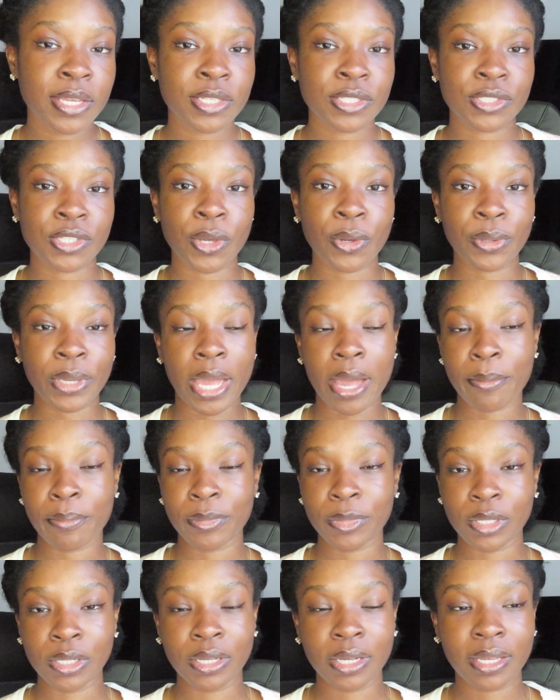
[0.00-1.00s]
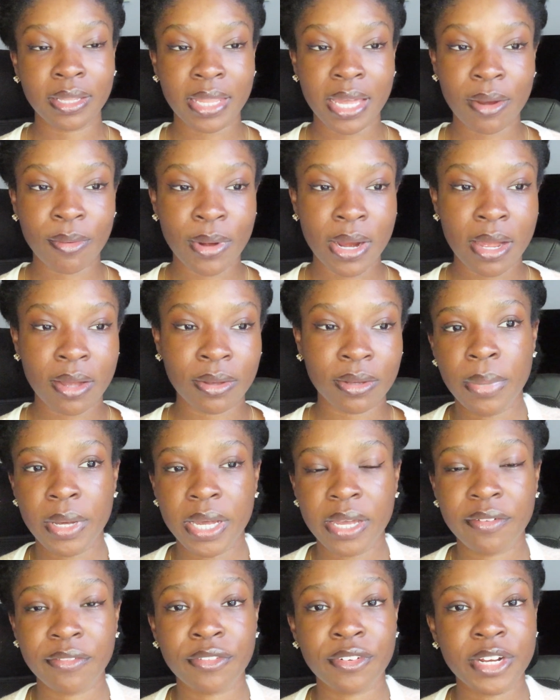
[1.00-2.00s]
So yeah, look at that route.
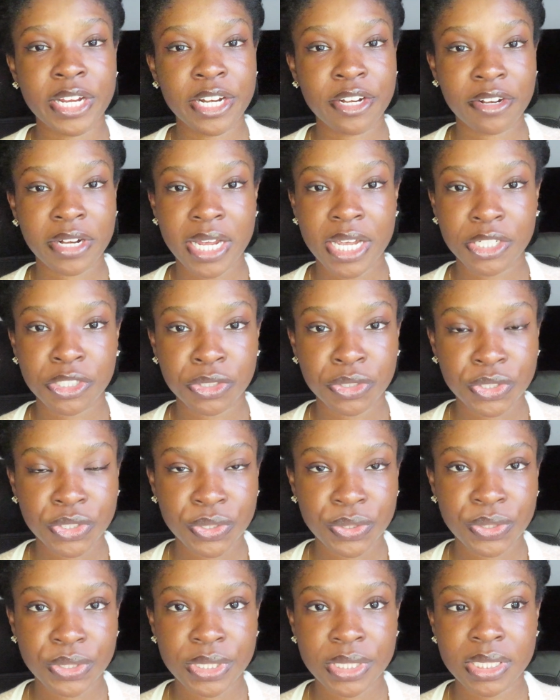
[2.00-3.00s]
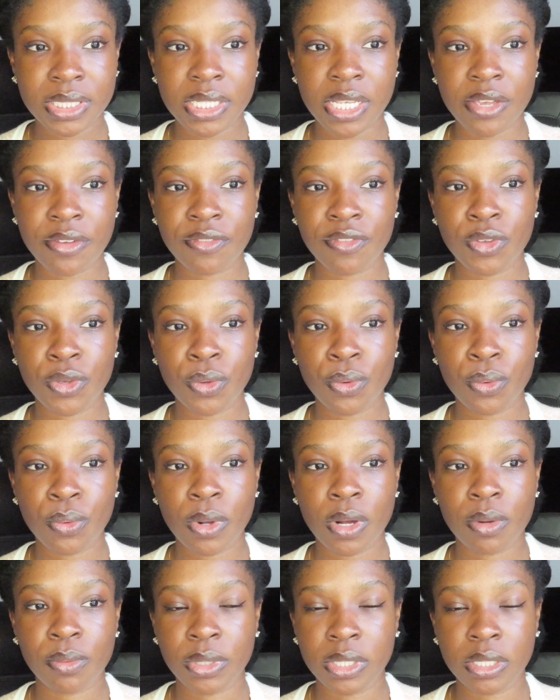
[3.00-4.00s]
But for international students, if you
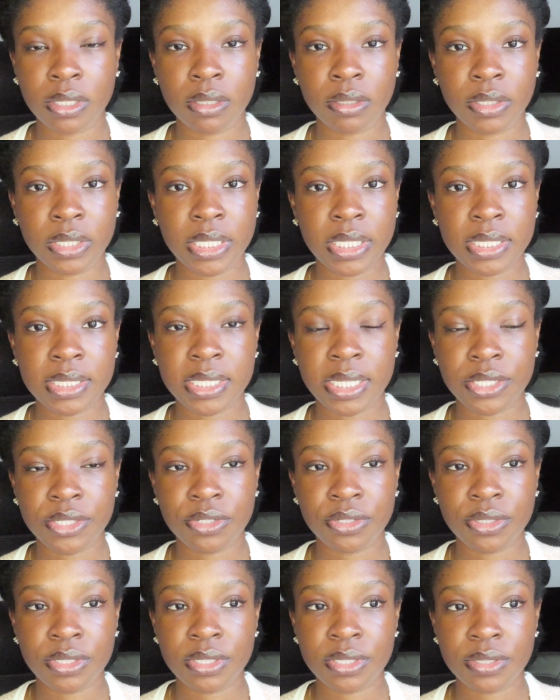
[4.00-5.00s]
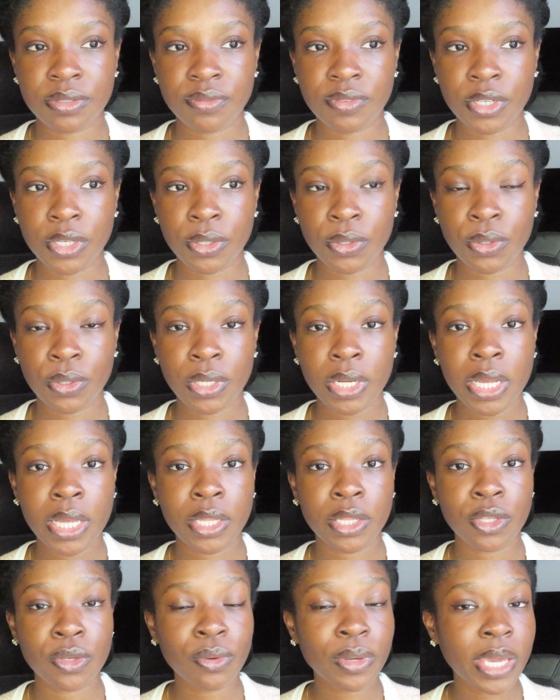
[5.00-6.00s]
are really looking to enter this field,
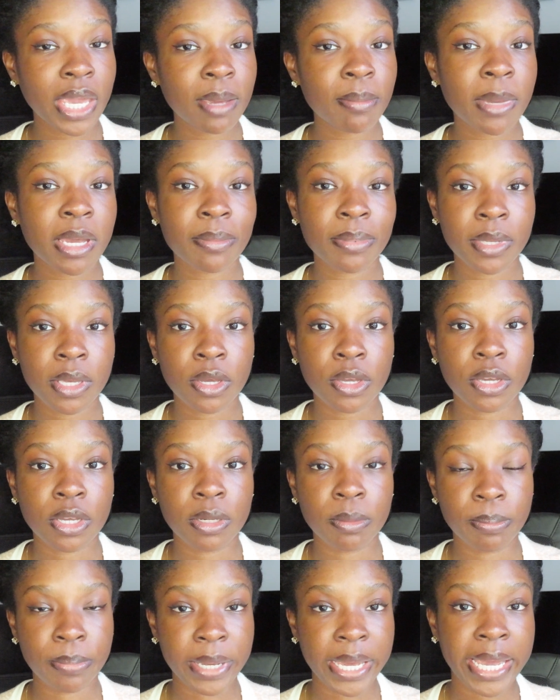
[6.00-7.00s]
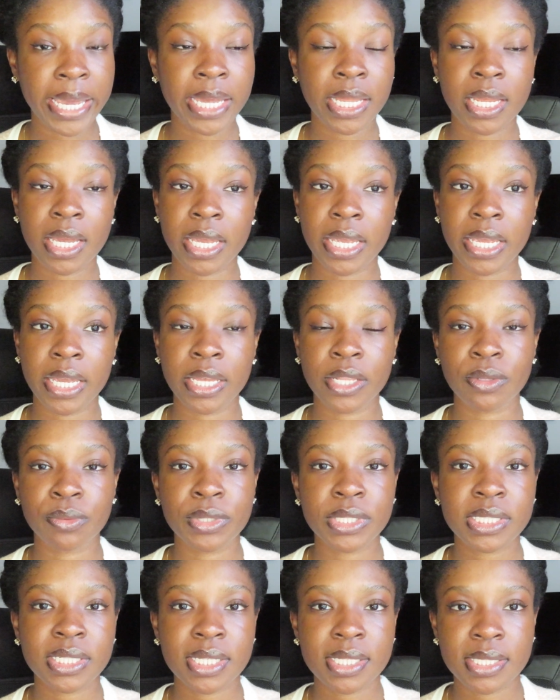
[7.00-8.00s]
the UK might be a good bet. And the
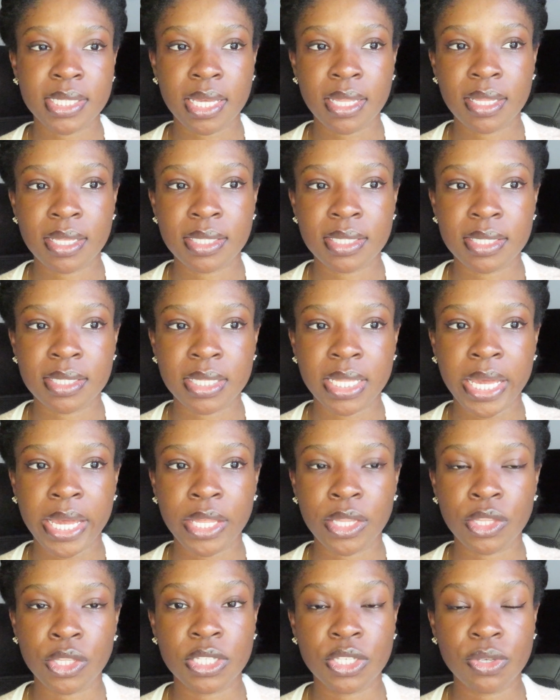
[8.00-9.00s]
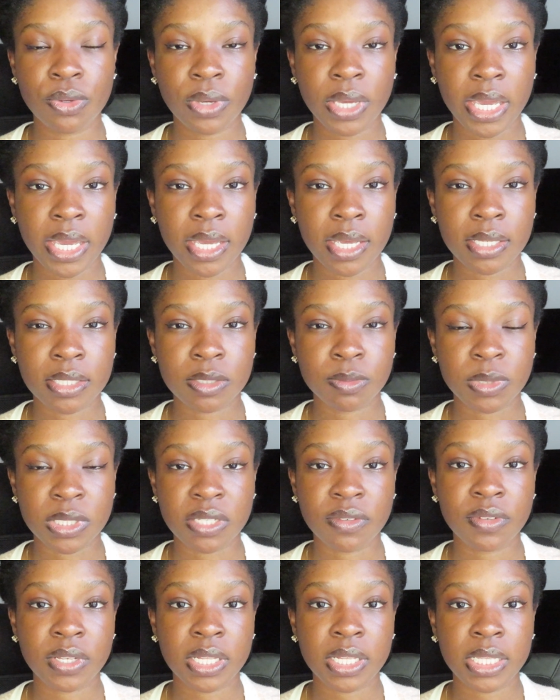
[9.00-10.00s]
reason I say this is that the UK,
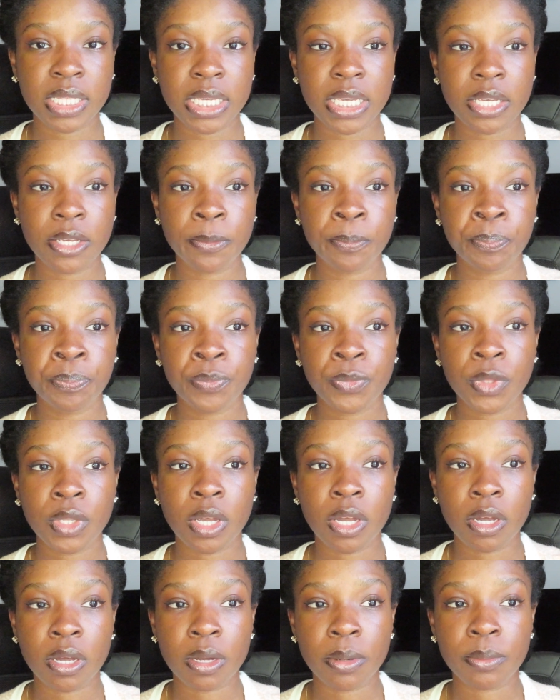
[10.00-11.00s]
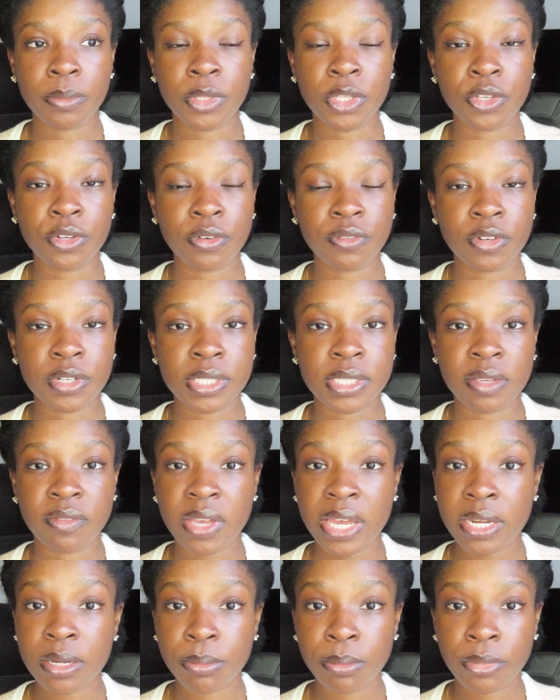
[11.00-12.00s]
specifically the University of
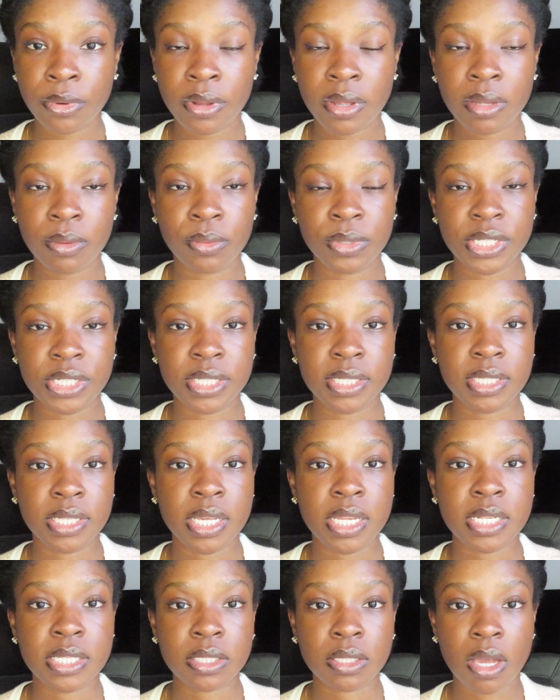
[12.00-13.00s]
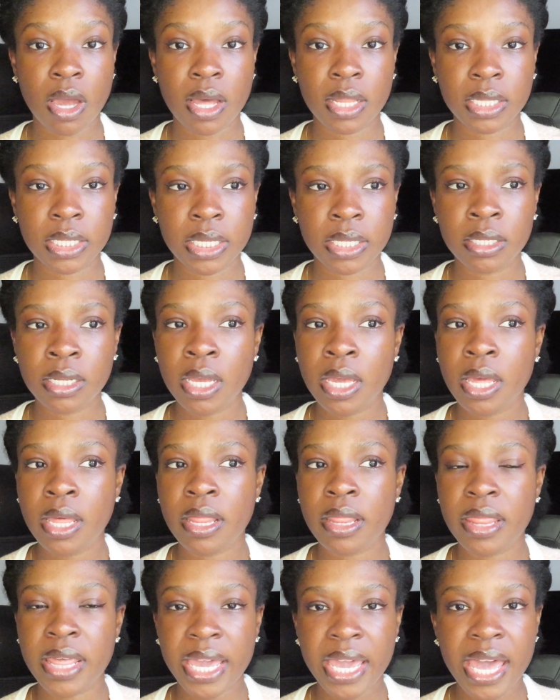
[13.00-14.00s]
Edinburgh, which is in Scotland,
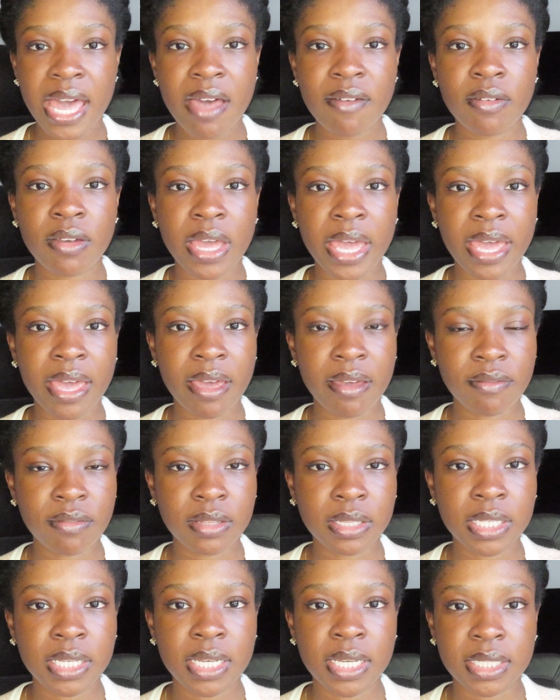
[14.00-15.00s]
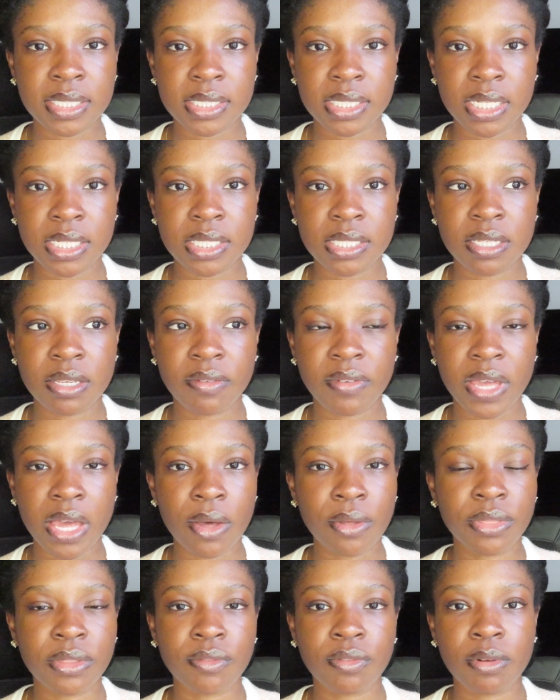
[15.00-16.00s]
they have a heavily extensive
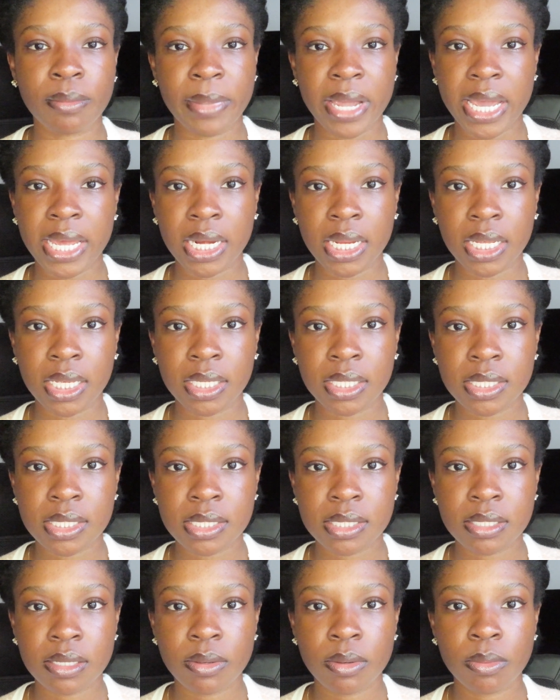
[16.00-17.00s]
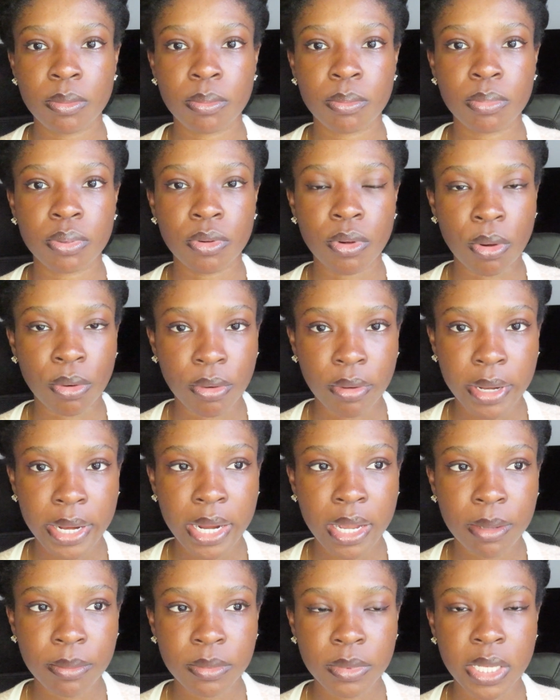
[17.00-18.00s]
health informatics
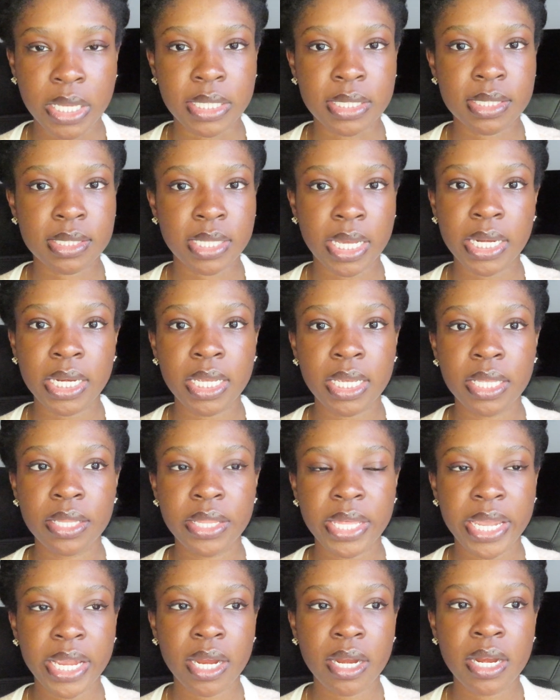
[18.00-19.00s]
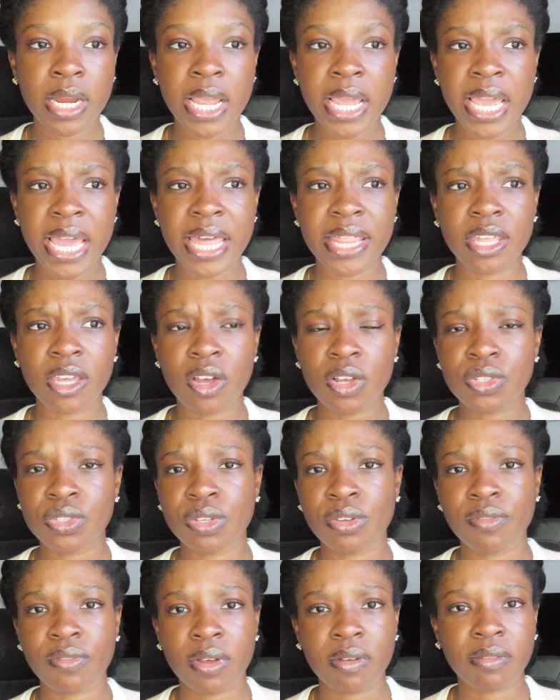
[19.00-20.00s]
program and study there, and they also
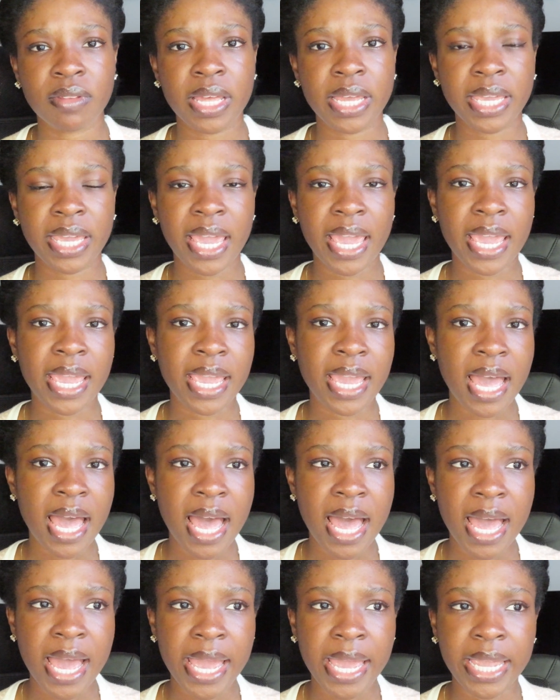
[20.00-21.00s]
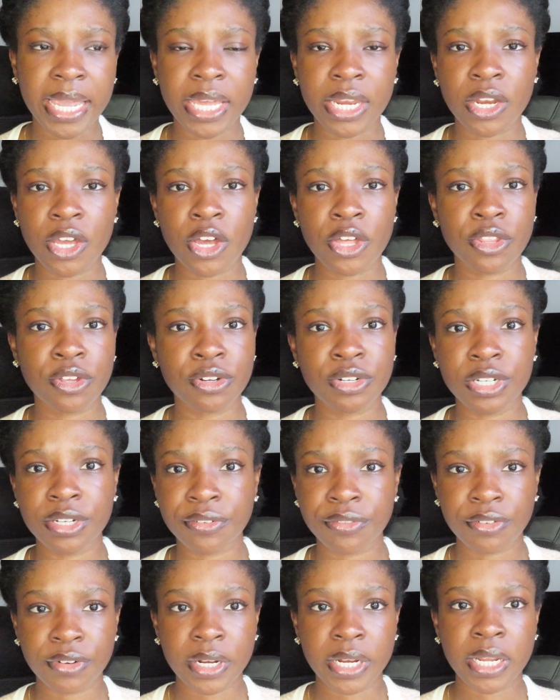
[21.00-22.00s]
involve like AI and other
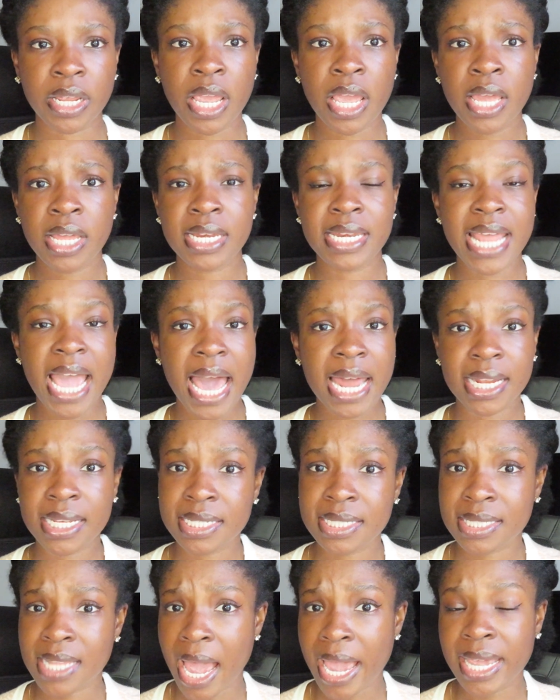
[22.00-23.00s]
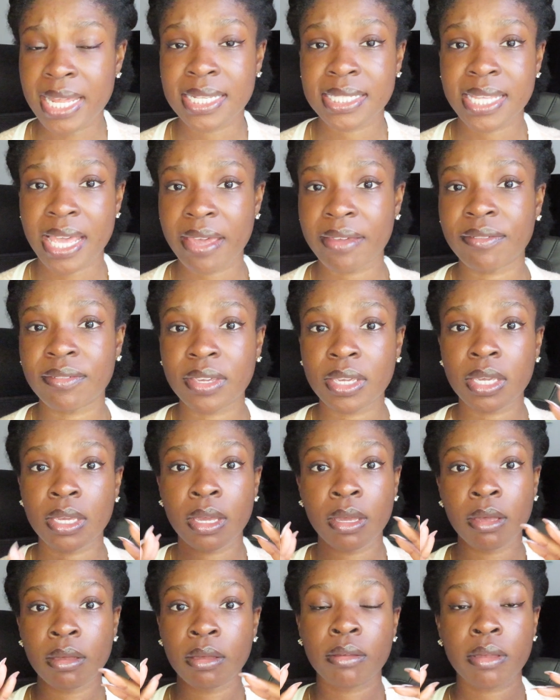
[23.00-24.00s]
different data science heavy
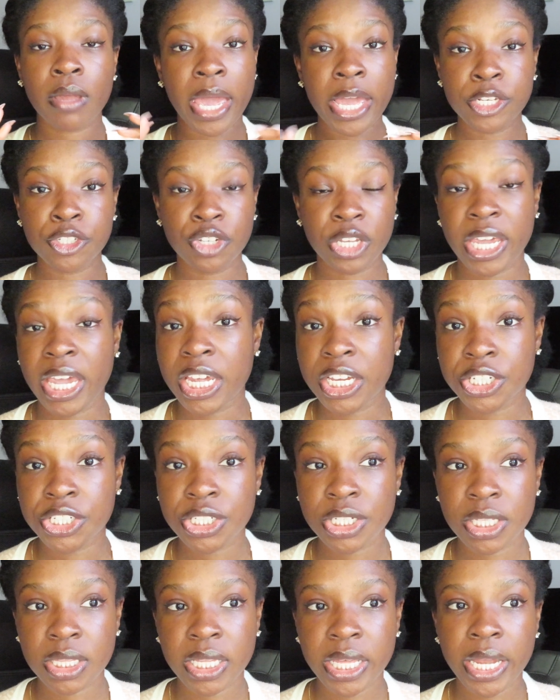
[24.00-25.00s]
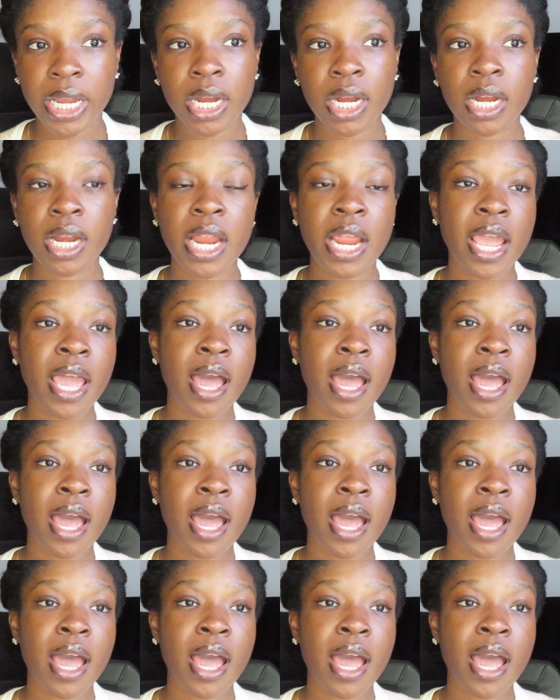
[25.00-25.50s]
education there.